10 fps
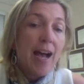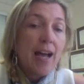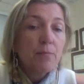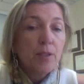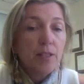
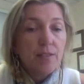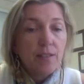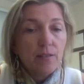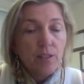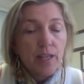high blood
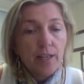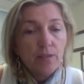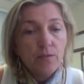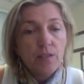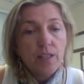cell
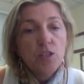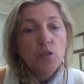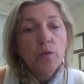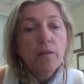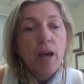counts
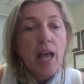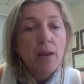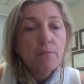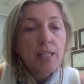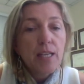into an
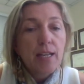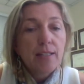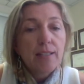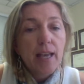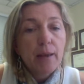
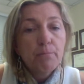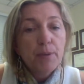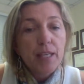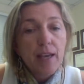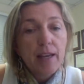
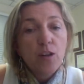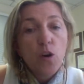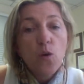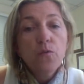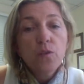MDS-MPN
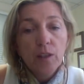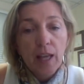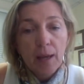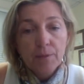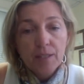
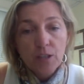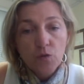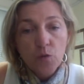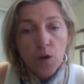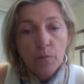overlap
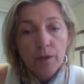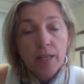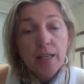syndrome.